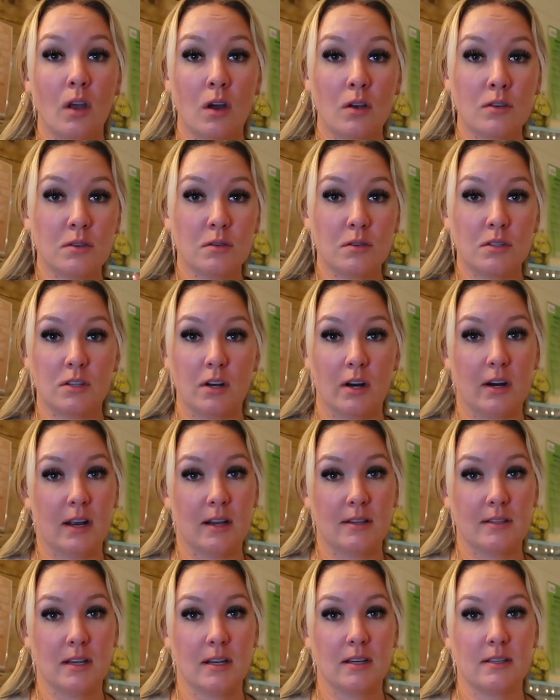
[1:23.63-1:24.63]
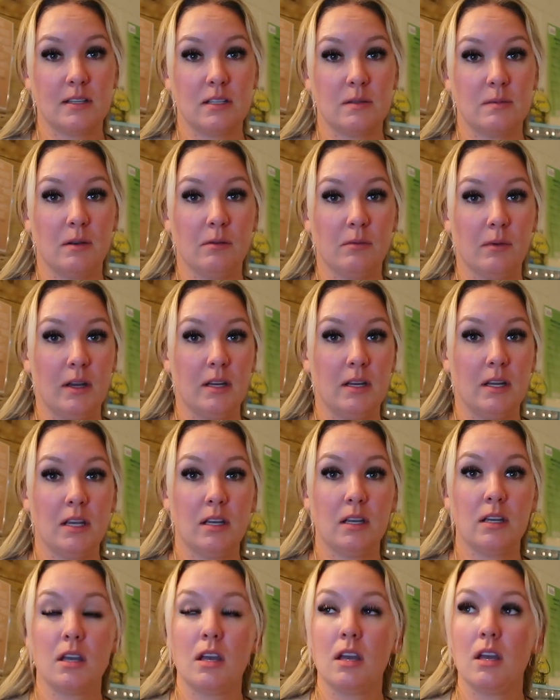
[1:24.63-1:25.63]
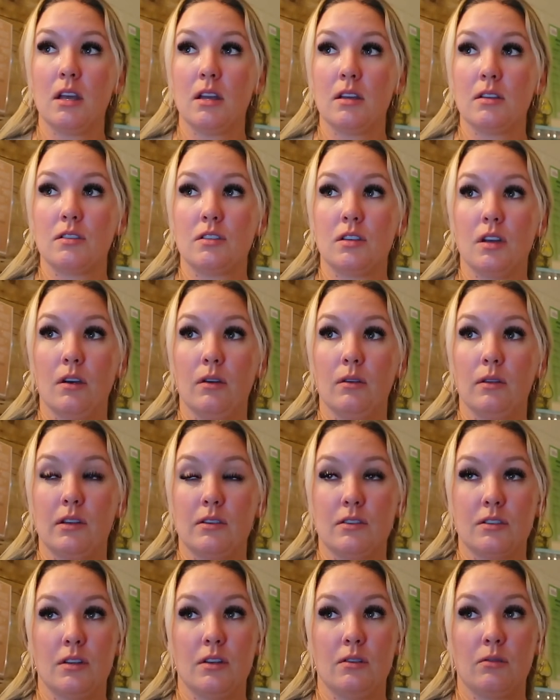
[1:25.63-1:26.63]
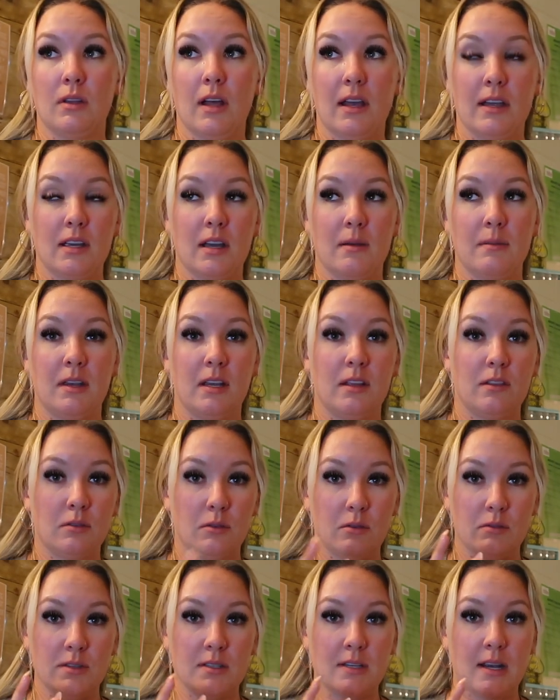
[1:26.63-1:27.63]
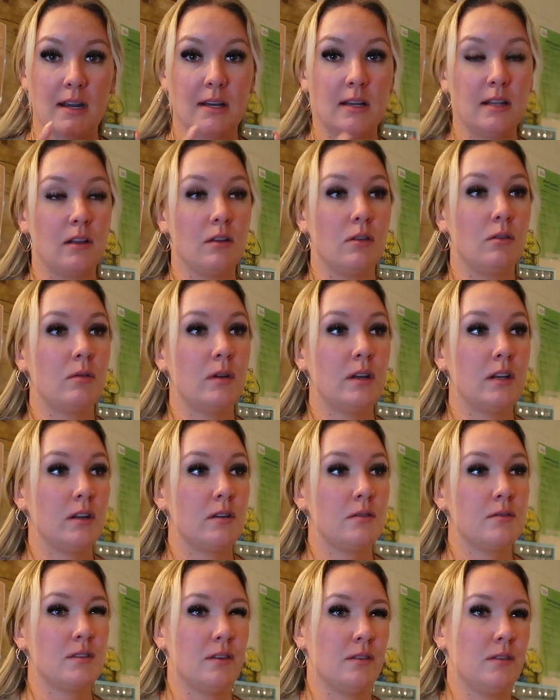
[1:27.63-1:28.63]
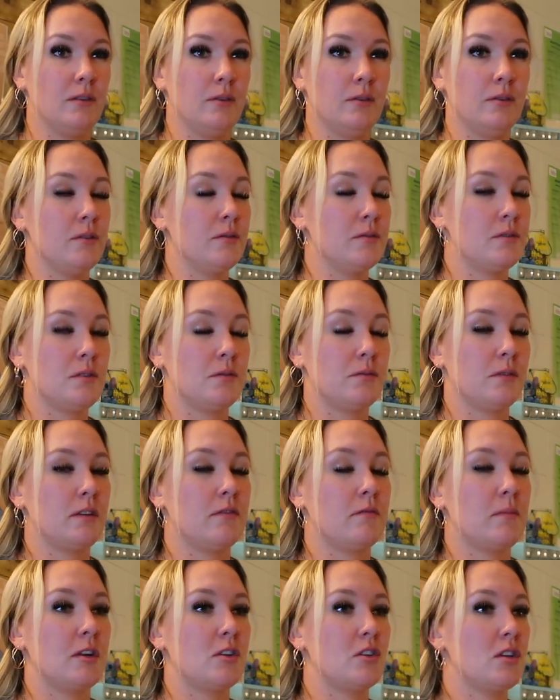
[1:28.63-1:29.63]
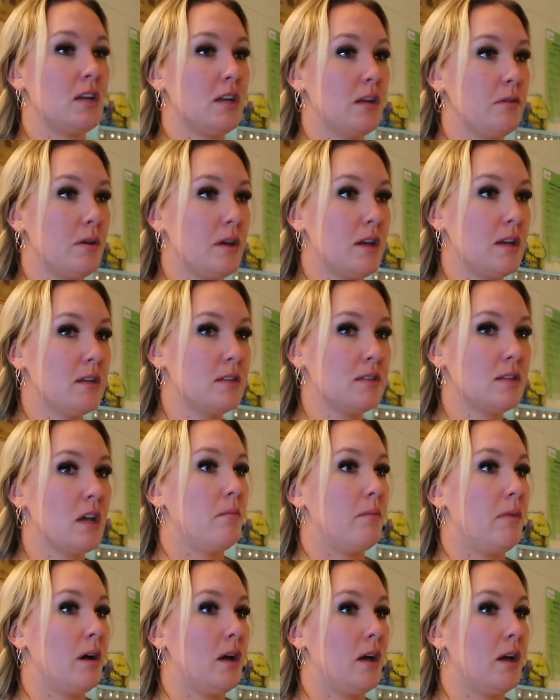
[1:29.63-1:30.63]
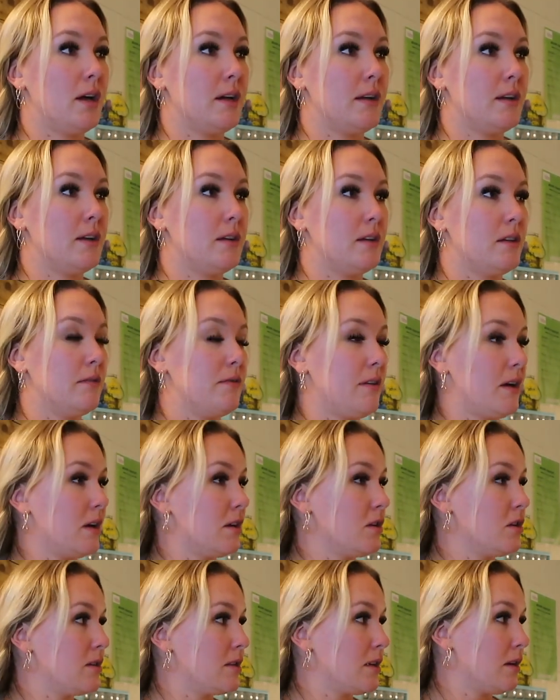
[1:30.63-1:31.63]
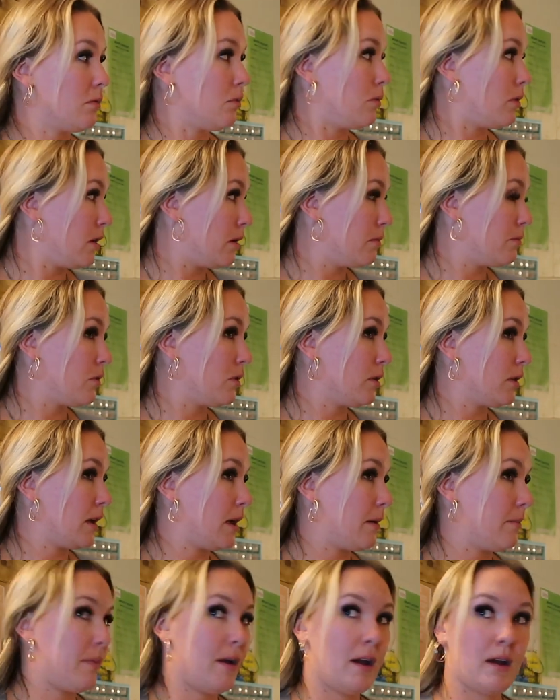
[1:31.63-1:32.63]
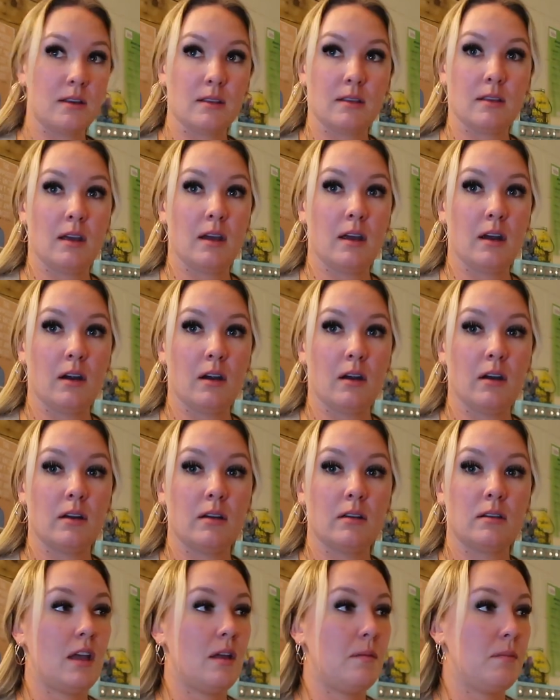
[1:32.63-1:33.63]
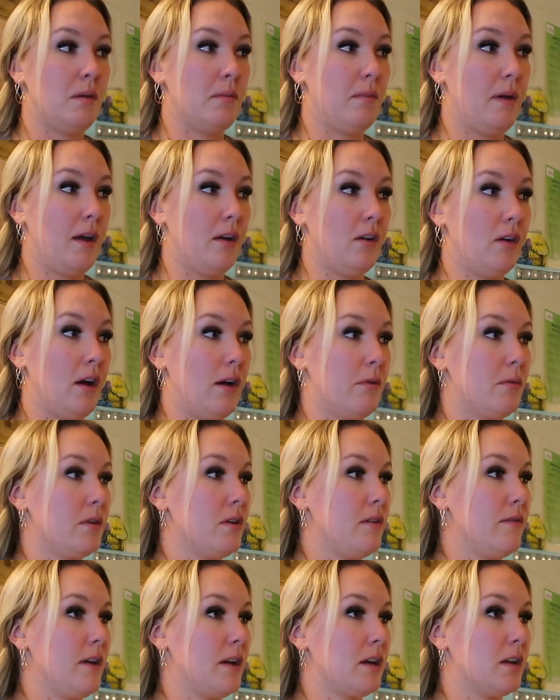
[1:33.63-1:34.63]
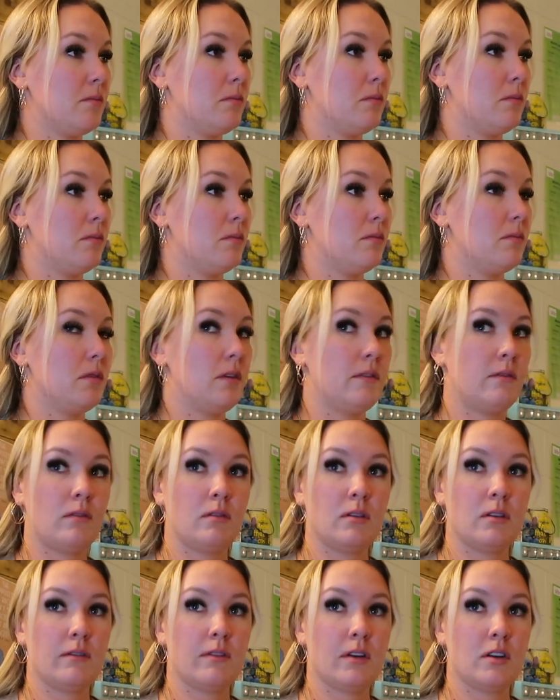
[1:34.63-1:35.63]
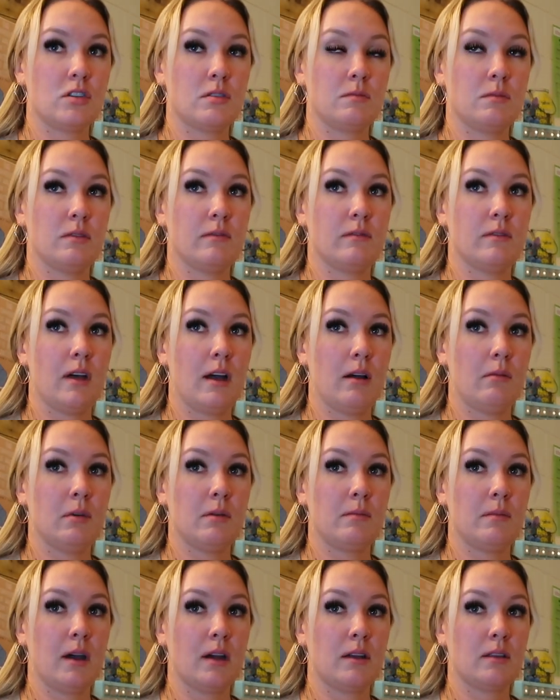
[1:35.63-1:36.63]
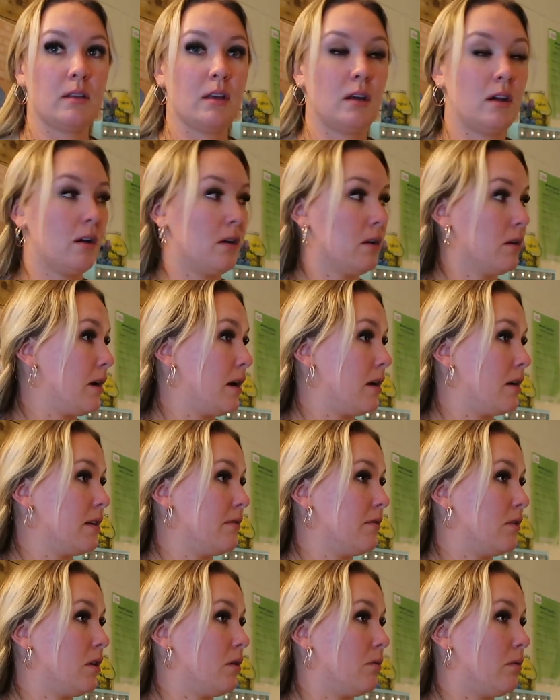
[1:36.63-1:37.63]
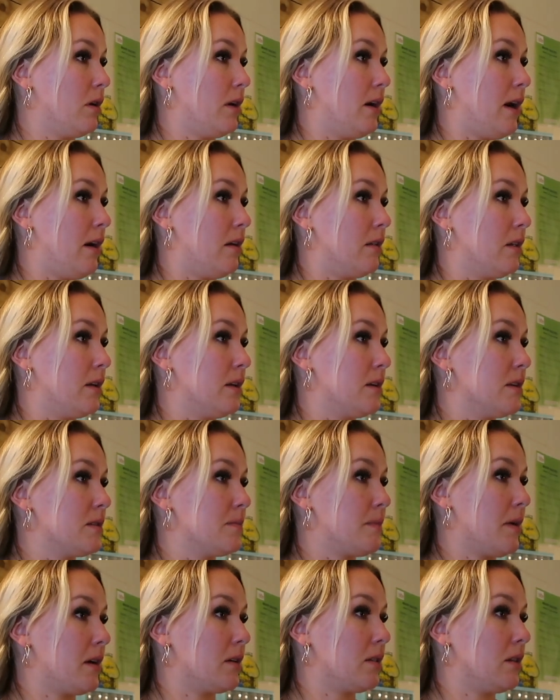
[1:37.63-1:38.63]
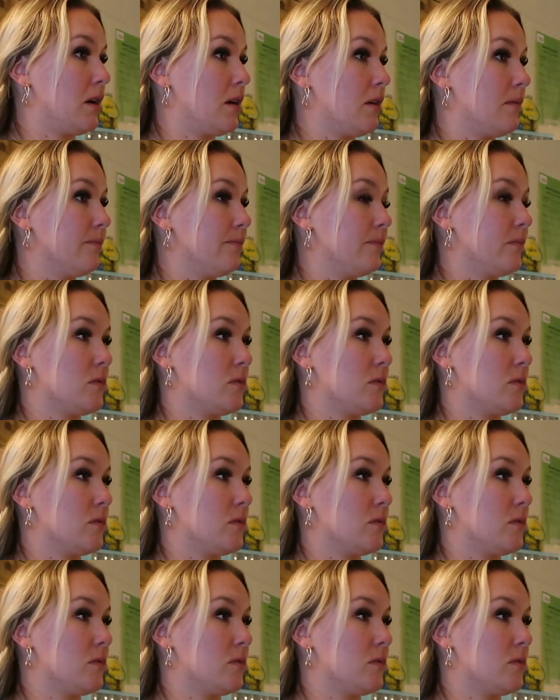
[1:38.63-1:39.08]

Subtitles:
Also, it's dark outside because it's been raining, so there's no light coming in through those tiny little windows, although those don't give much anyways. But if I could just get one more lamp back there, it'd be better. I wonder if I should move that one back there, but I don't even know where an outlet is back there.